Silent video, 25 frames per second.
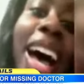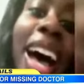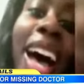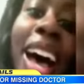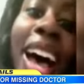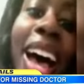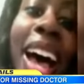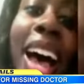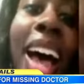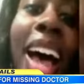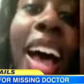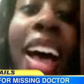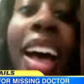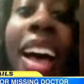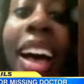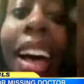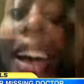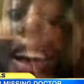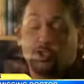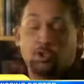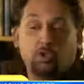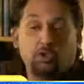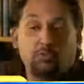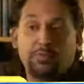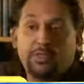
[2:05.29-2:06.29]
she
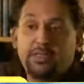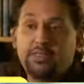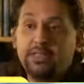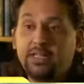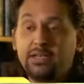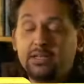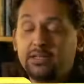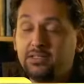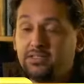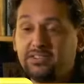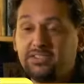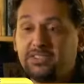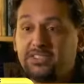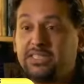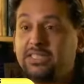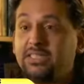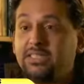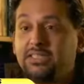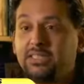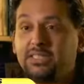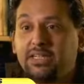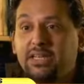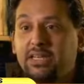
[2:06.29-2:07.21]
told me that she didn't need